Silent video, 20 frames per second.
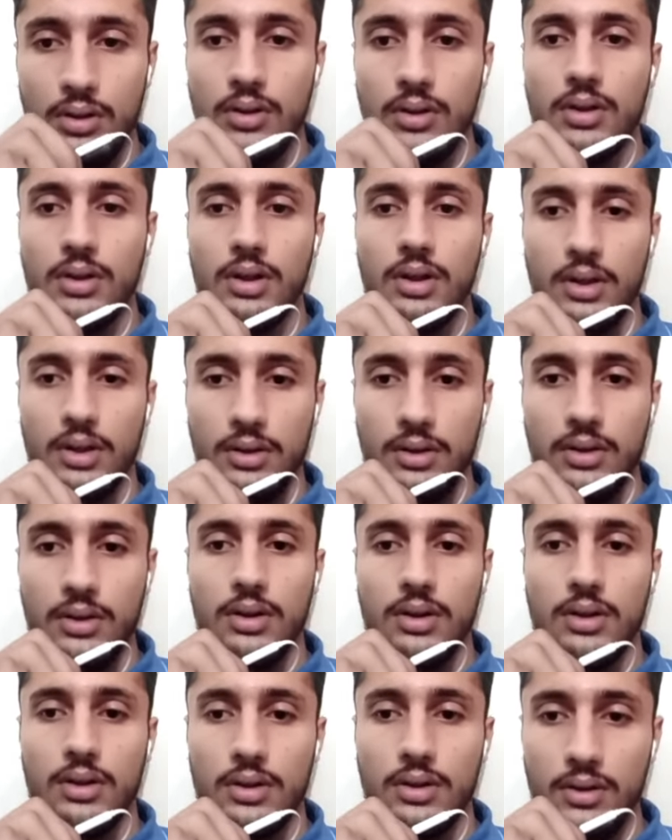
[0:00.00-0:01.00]
okay
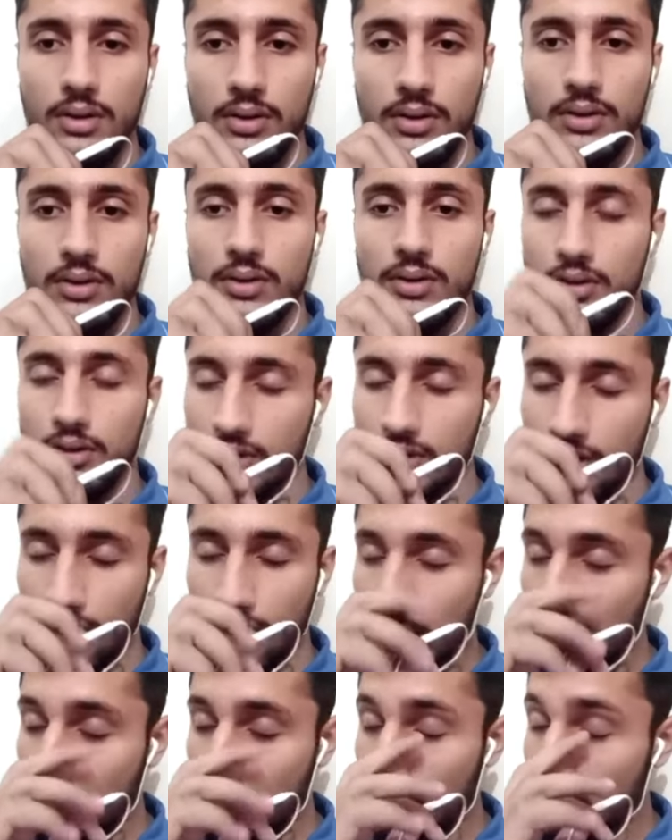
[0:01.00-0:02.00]
okay so, yeah.
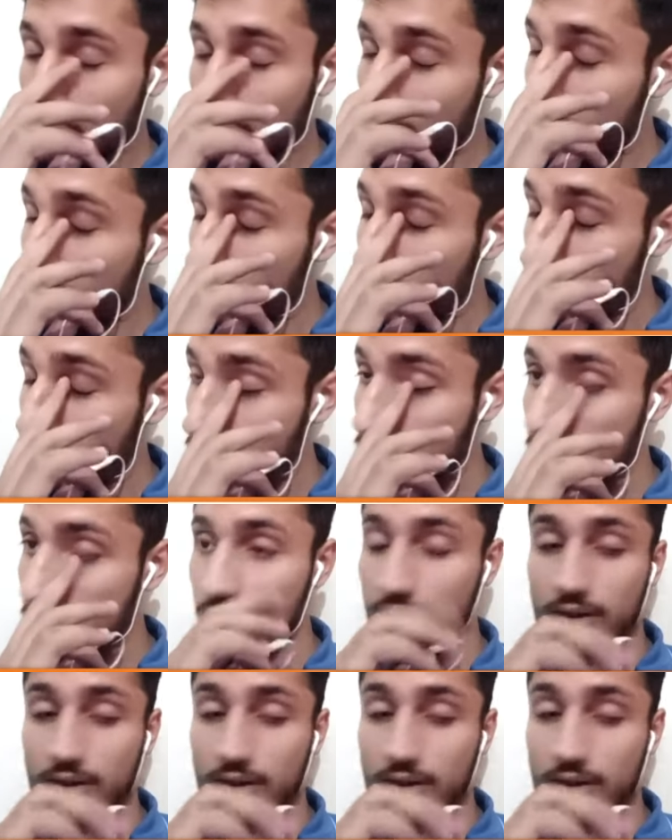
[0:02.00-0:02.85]
so we much. wish